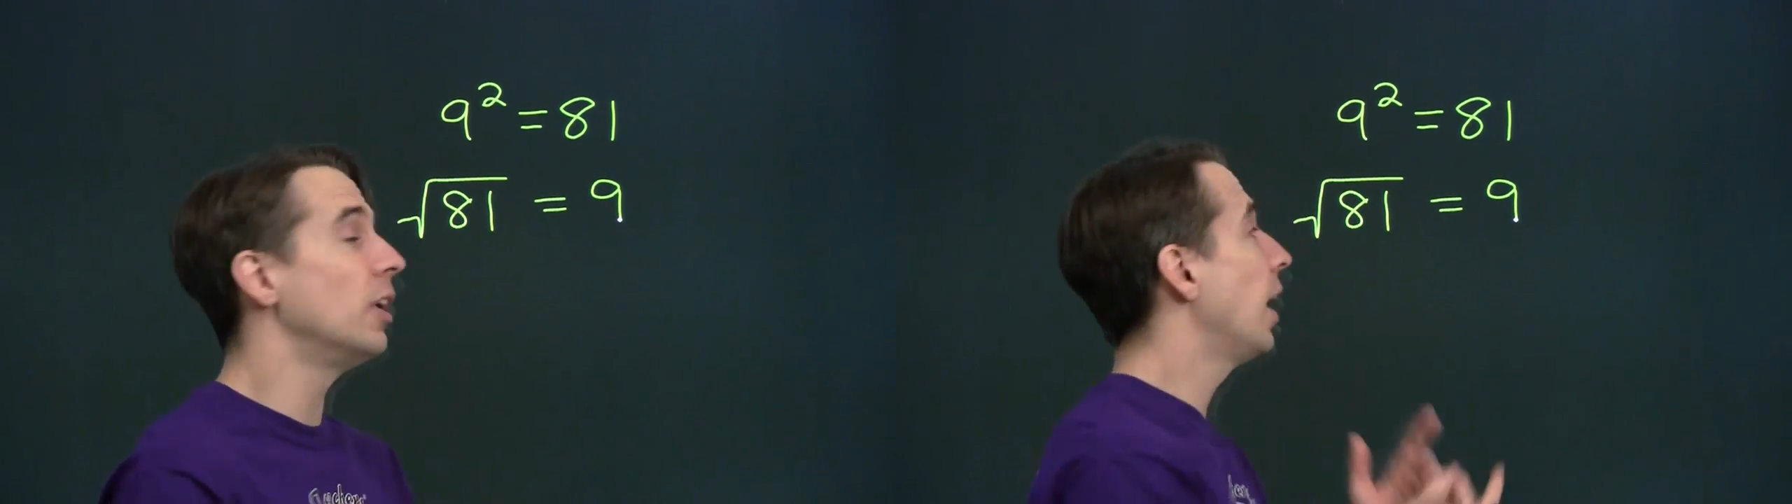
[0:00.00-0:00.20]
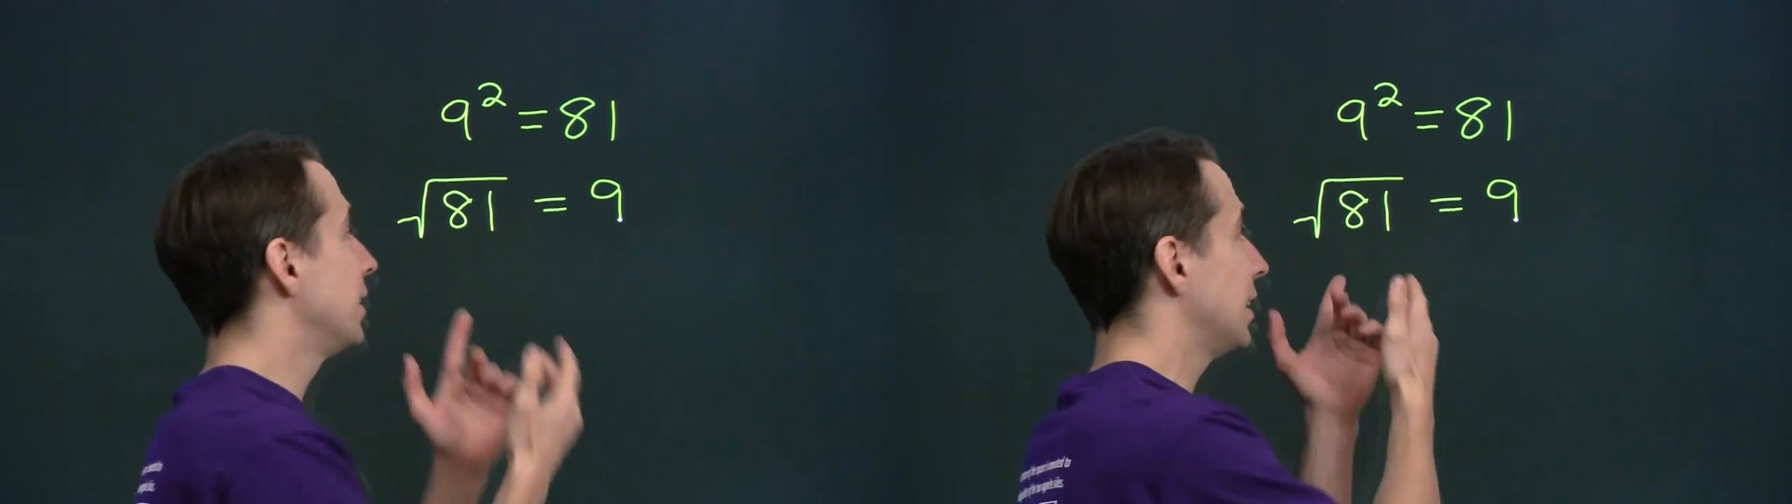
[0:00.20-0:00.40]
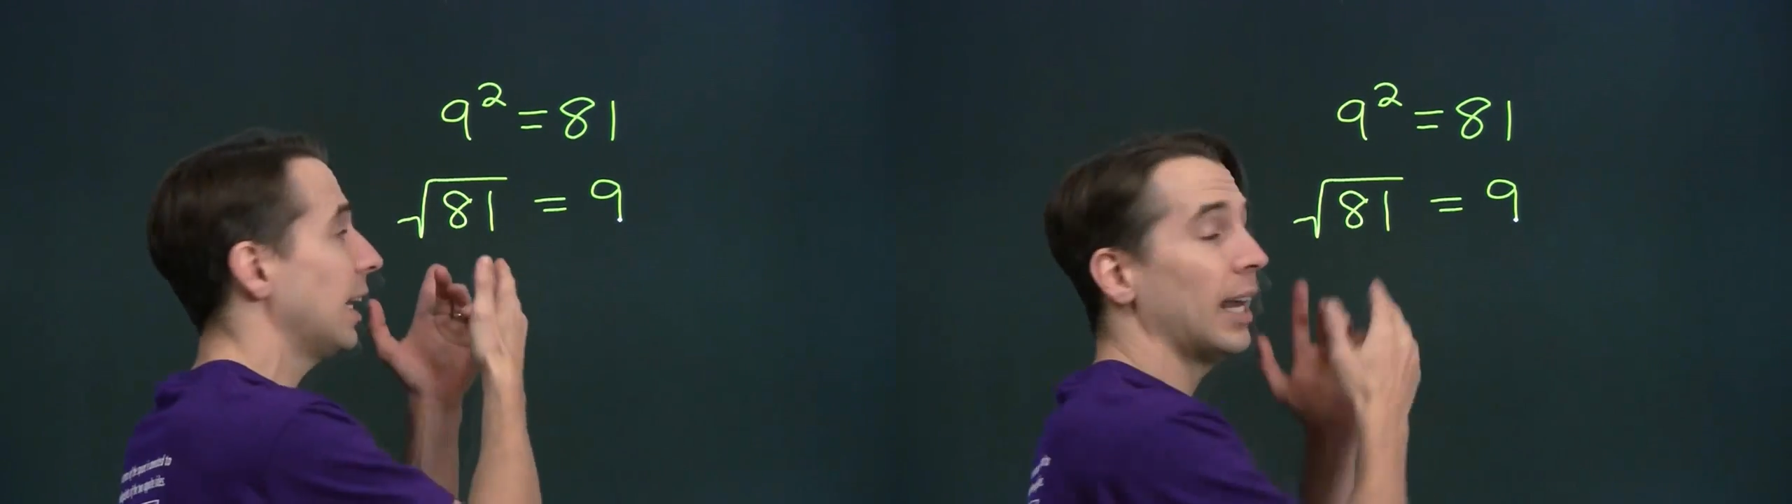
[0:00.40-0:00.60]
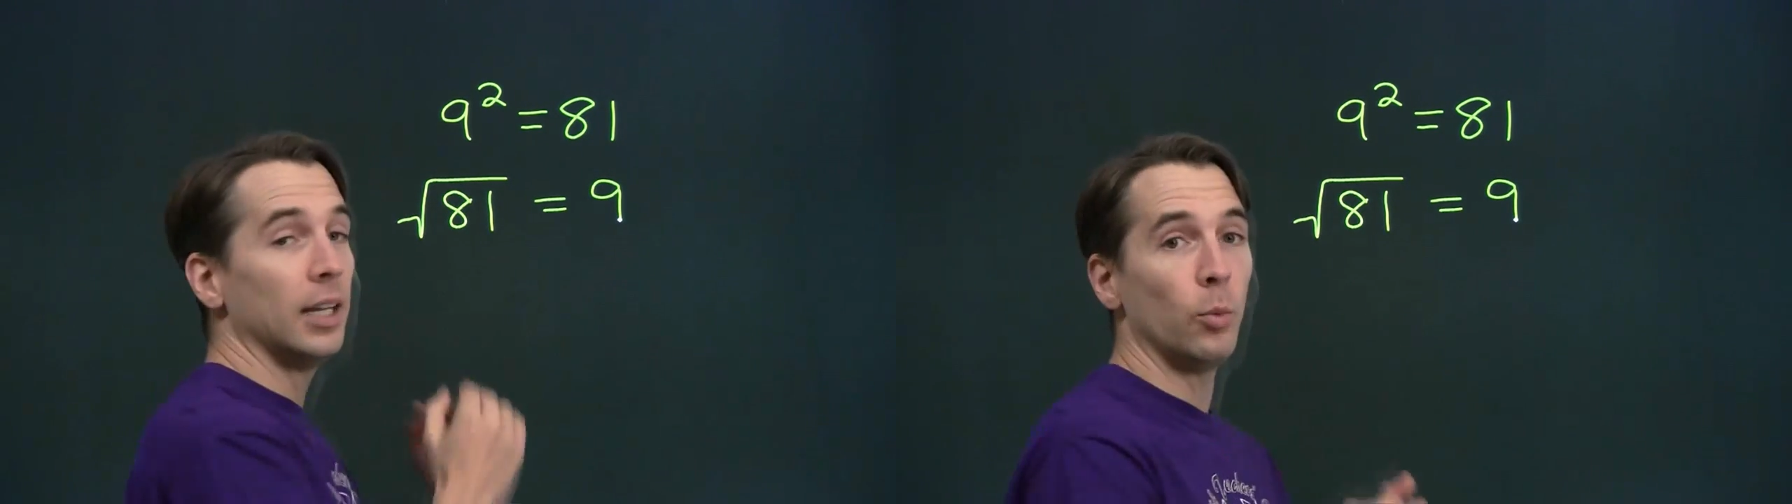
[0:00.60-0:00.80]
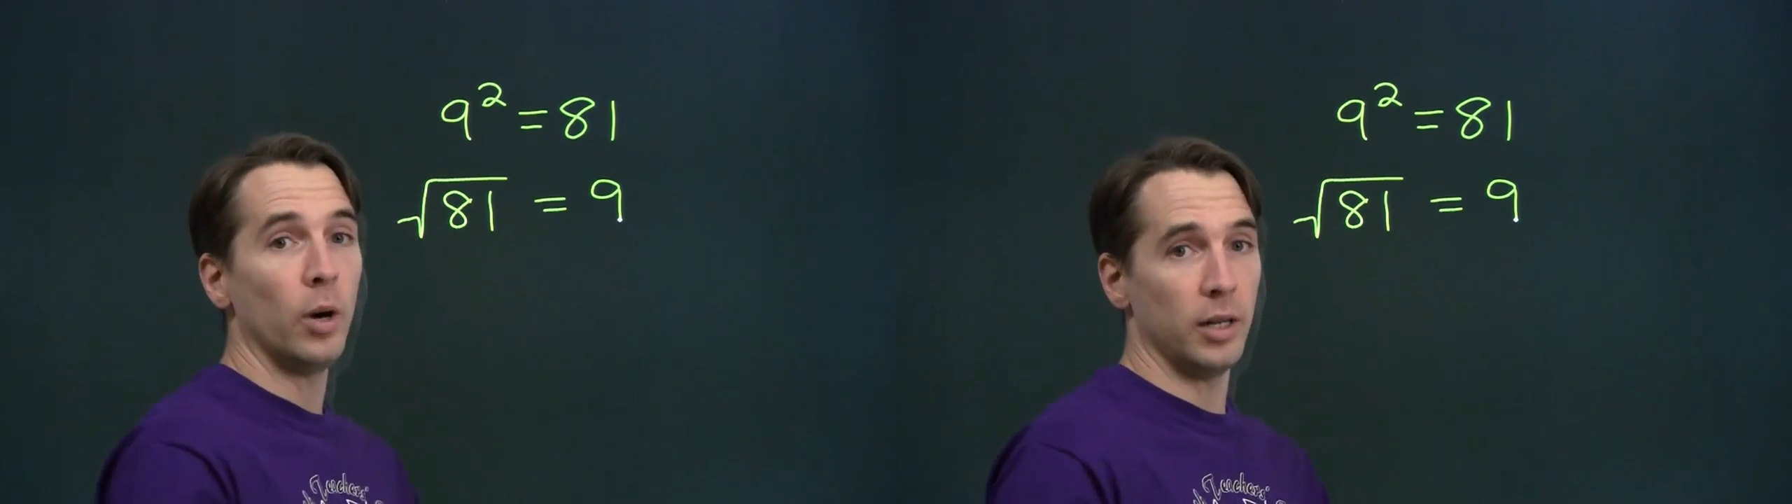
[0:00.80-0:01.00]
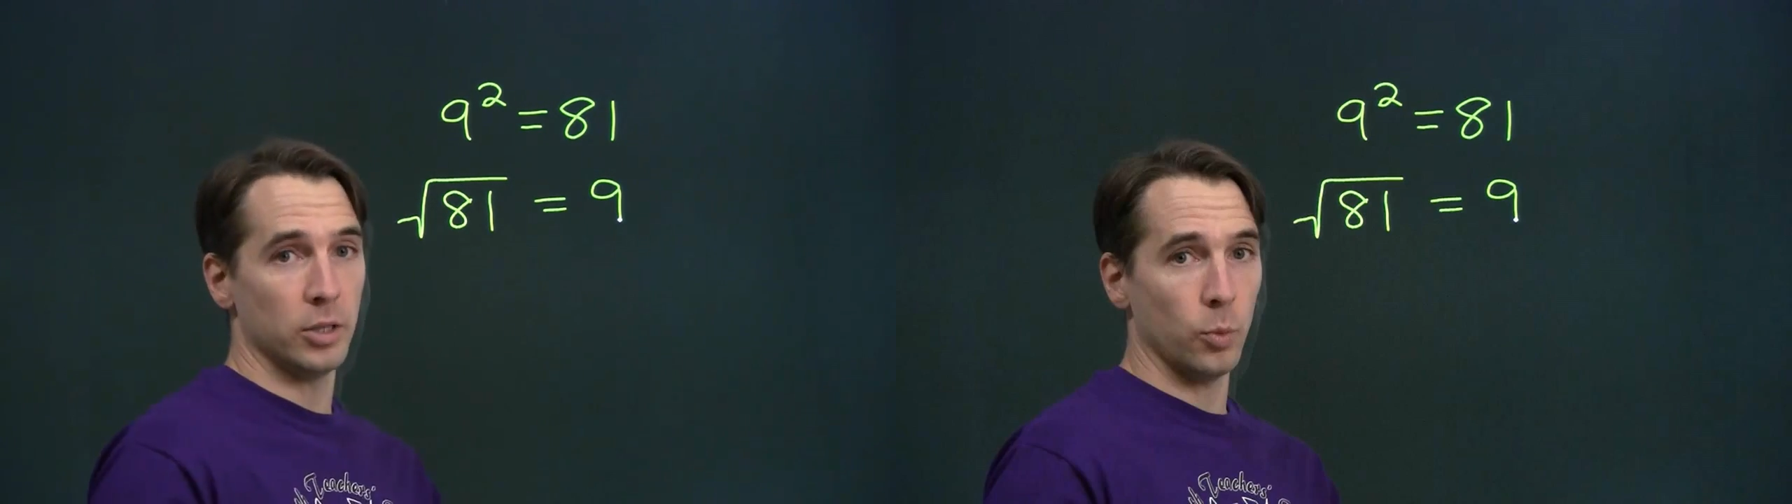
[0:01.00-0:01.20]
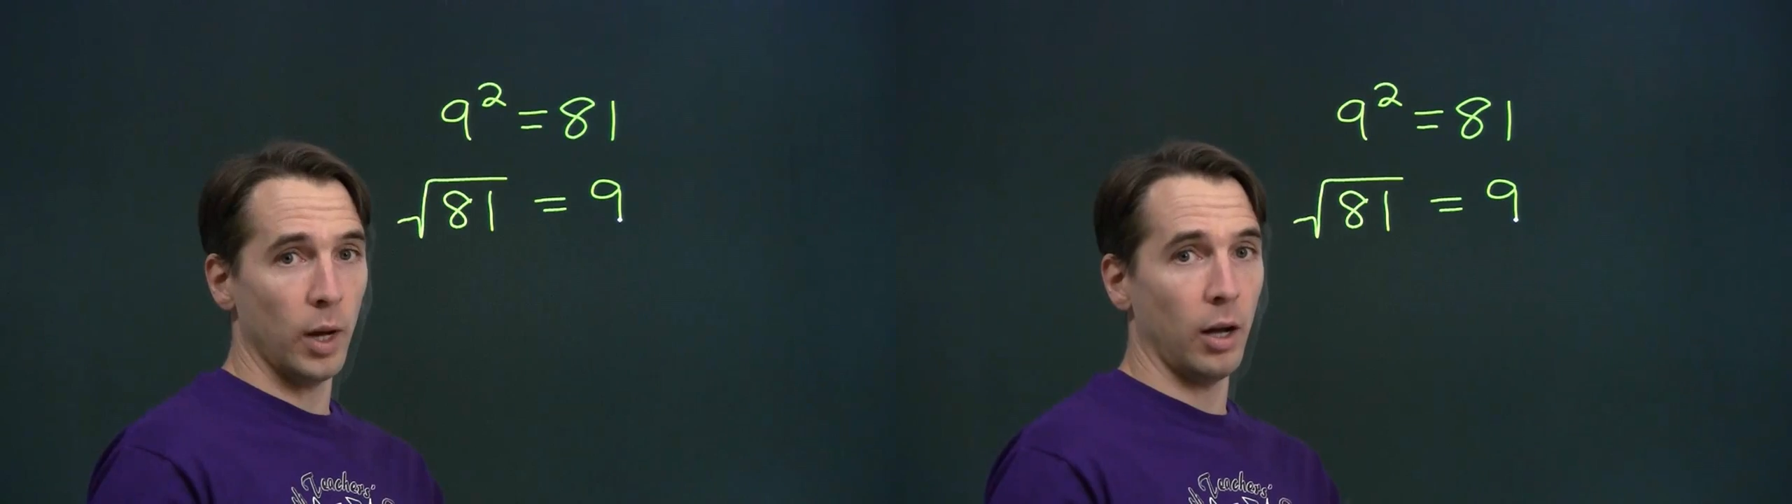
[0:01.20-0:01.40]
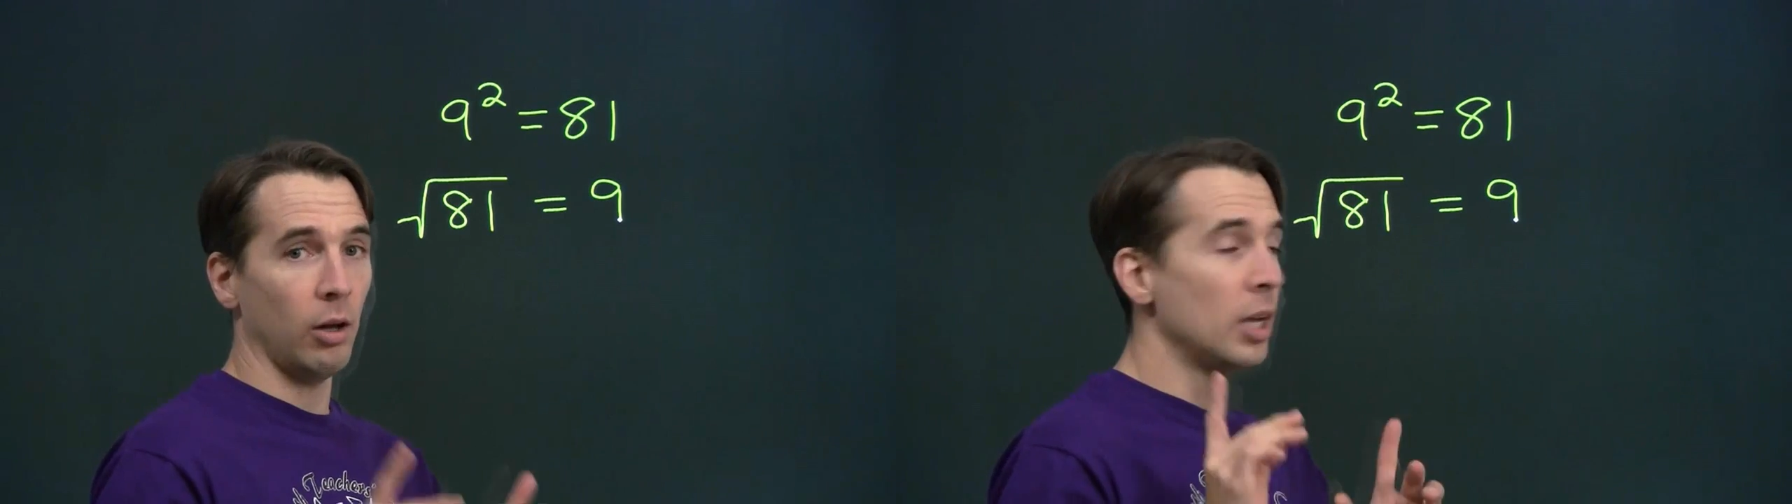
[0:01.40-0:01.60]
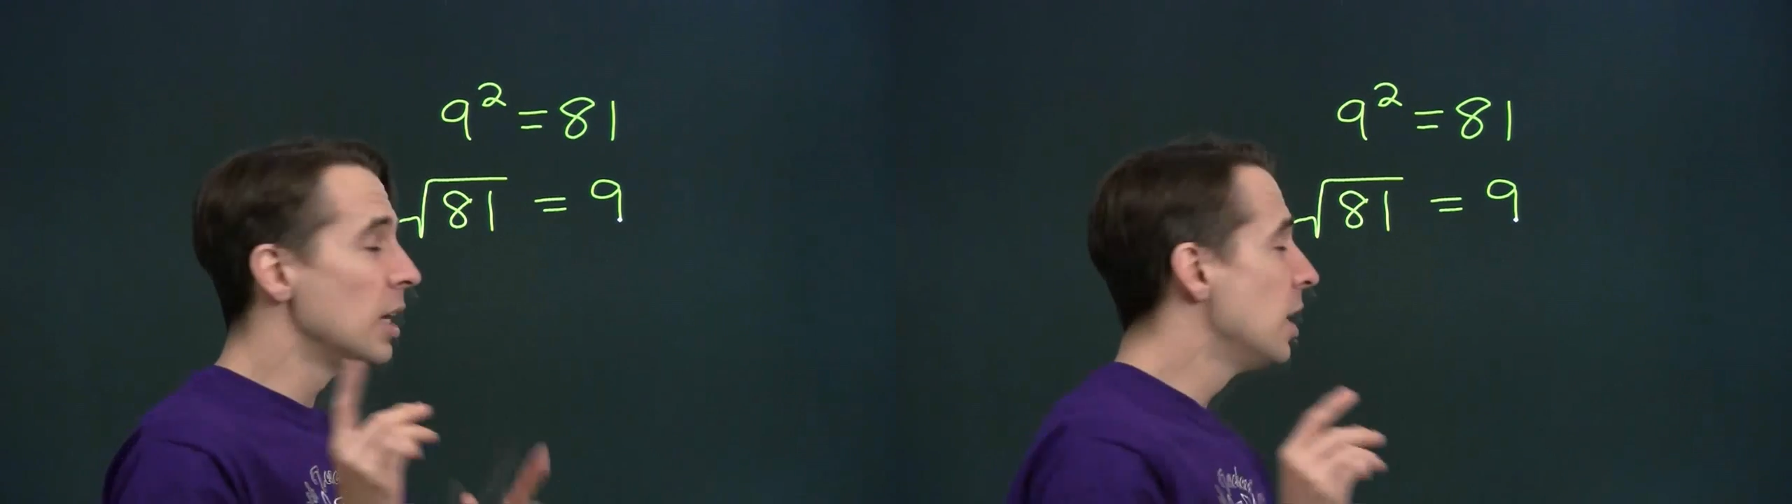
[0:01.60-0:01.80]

9 to get 81 as well.